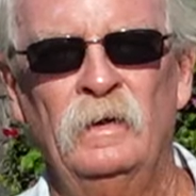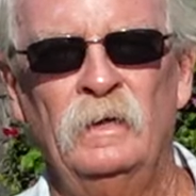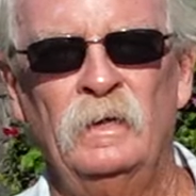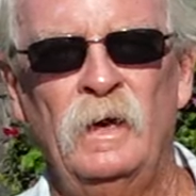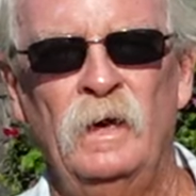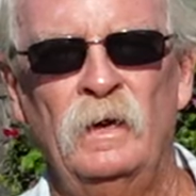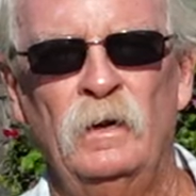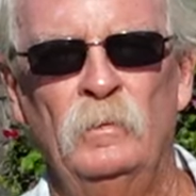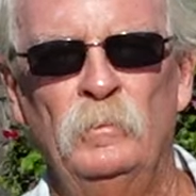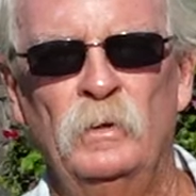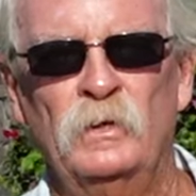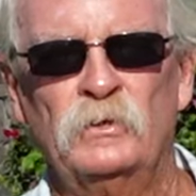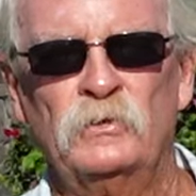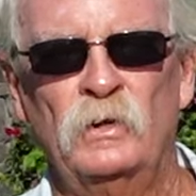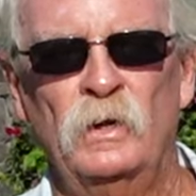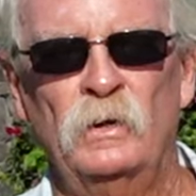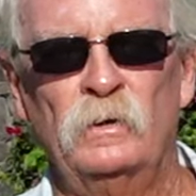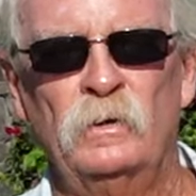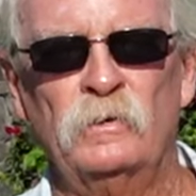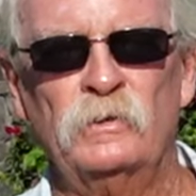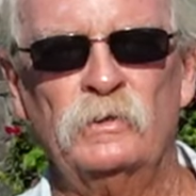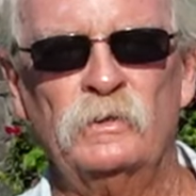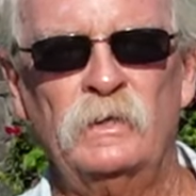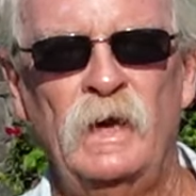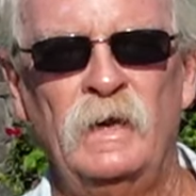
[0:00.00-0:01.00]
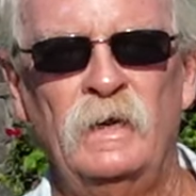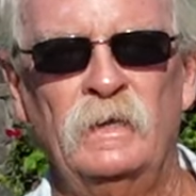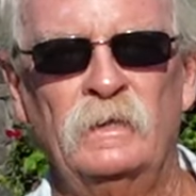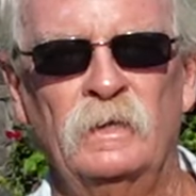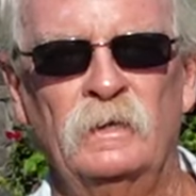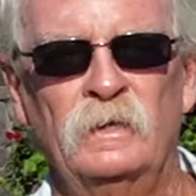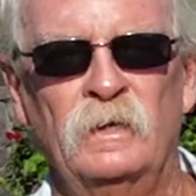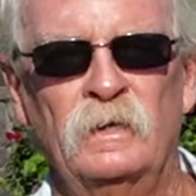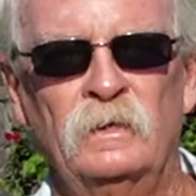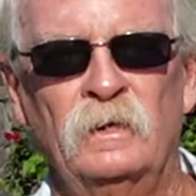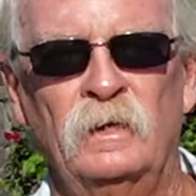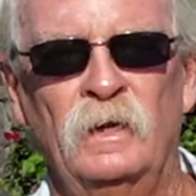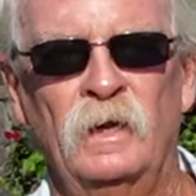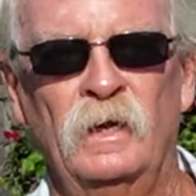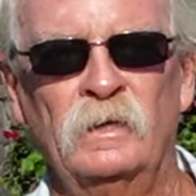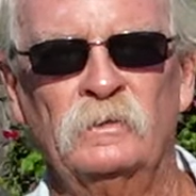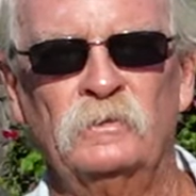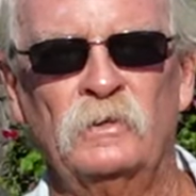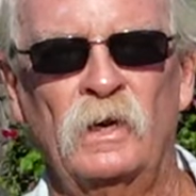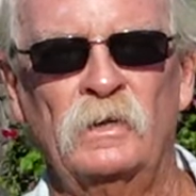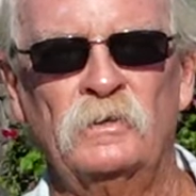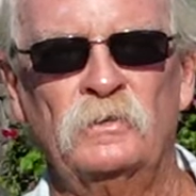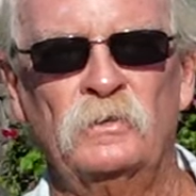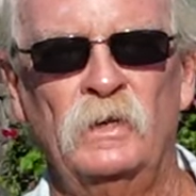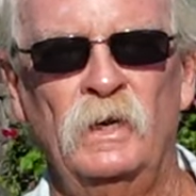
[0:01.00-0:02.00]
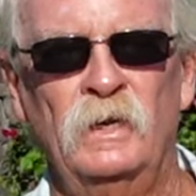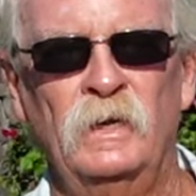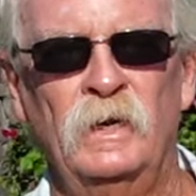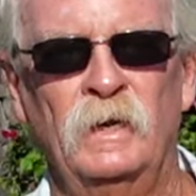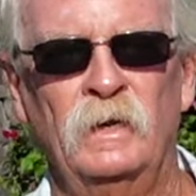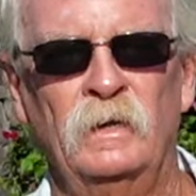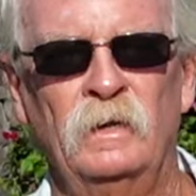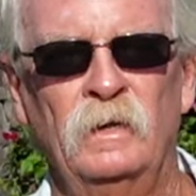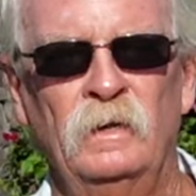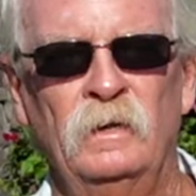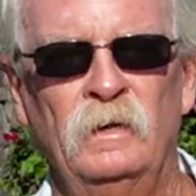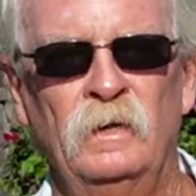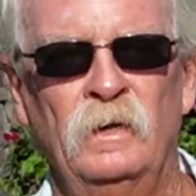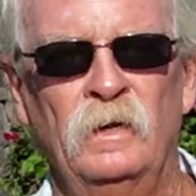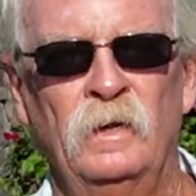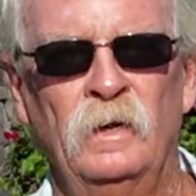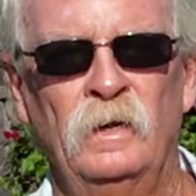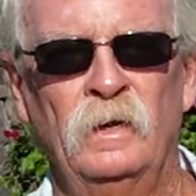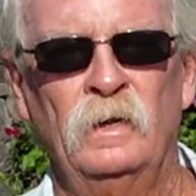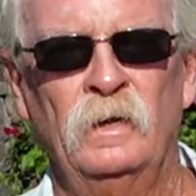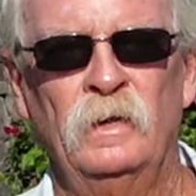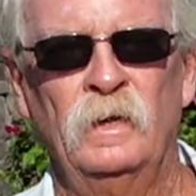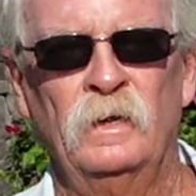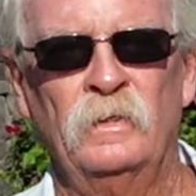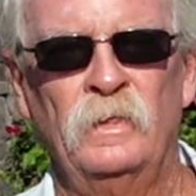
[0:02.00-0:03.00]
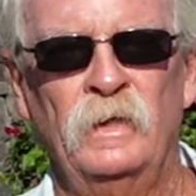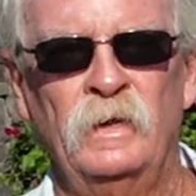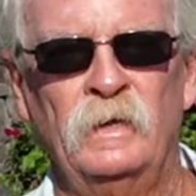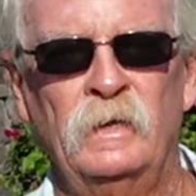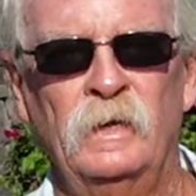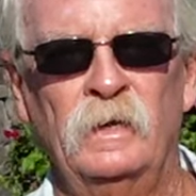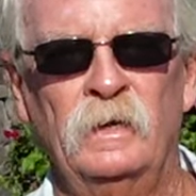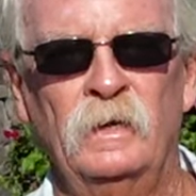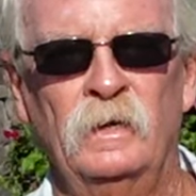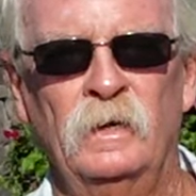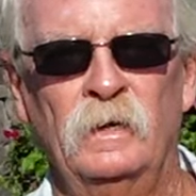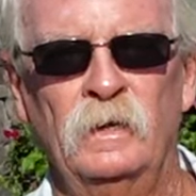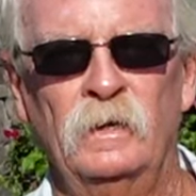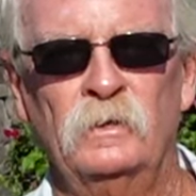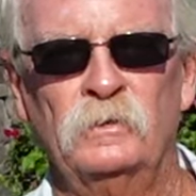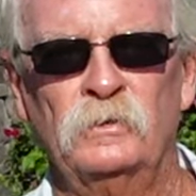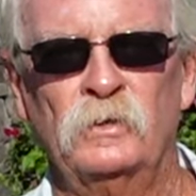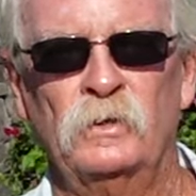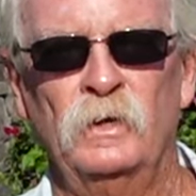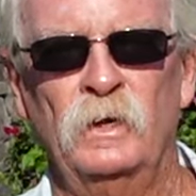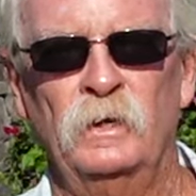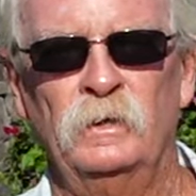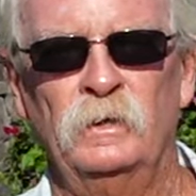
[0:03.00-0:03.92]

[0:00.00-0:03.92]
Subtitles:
kind of misunderstand that, as I said, thinking it is an